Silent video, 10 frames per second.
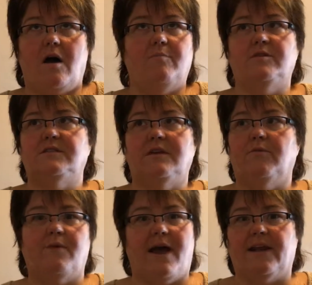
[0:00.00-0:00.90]
almost
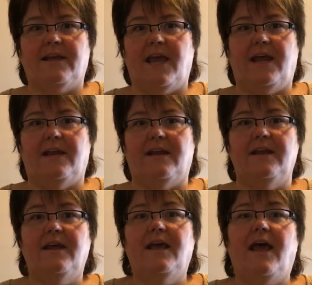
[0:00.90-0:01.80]

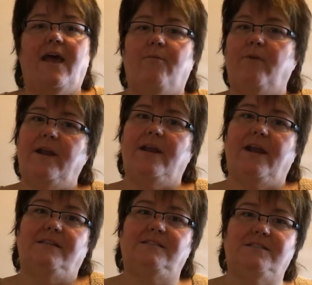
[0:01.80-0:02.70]
eradicated. And when
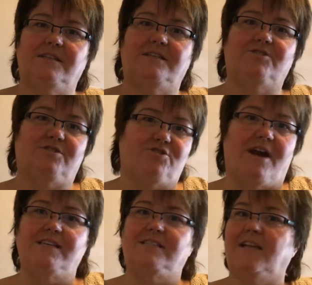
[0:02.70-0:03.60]
it
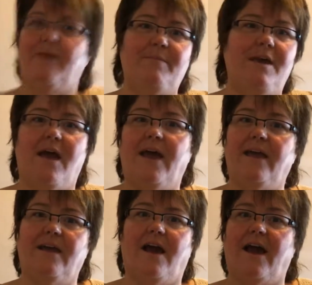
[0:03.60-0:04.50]
tries to get me,
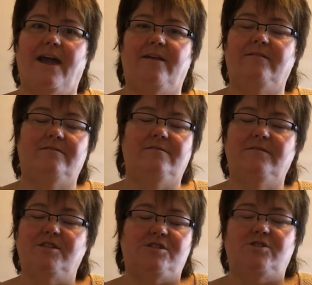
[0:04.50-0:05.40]
I, I
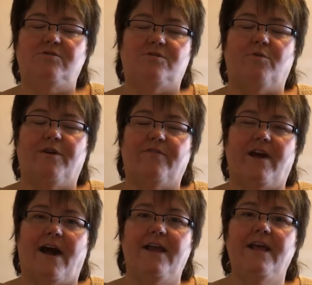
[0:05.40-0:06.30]
just use the Word of
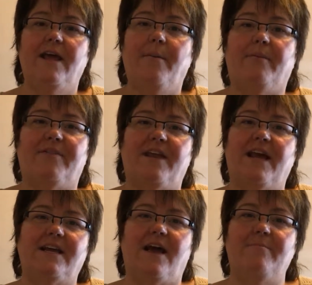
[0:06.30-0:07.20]
God. But then
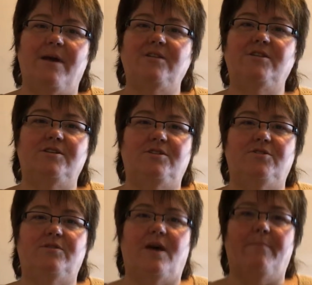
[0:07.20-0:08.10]
I, I mentioned to
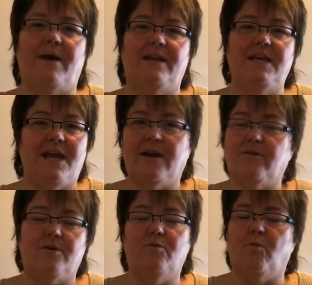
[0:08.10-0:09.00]
you that my knee, I
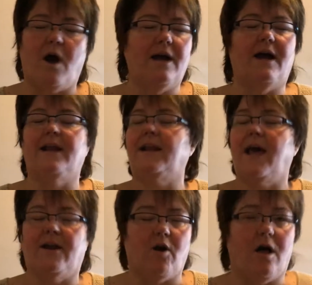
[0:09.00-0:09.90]
couldn't walk on it
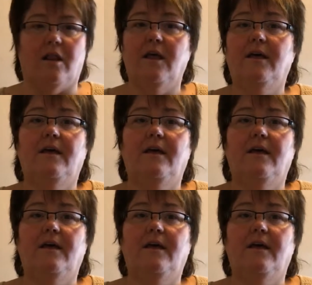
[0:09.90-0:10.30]
at all